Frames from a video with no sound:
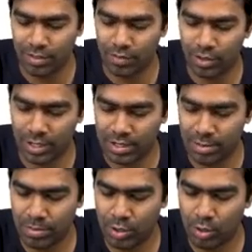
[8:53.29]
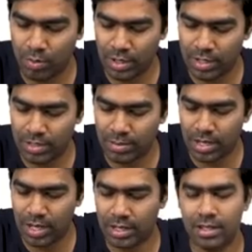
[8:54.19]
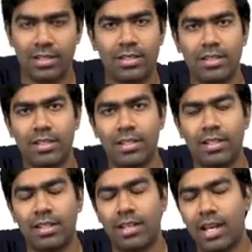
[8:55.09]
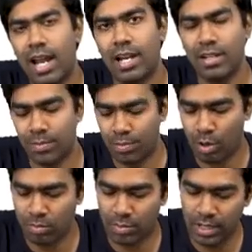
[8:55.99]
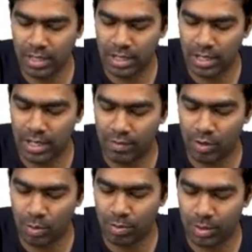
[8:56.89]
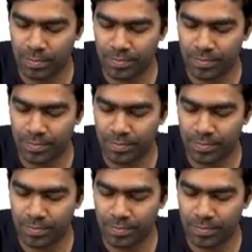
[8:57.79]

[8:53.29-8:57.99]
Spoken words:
For example, dopamine receptor agonists and probably levodopa.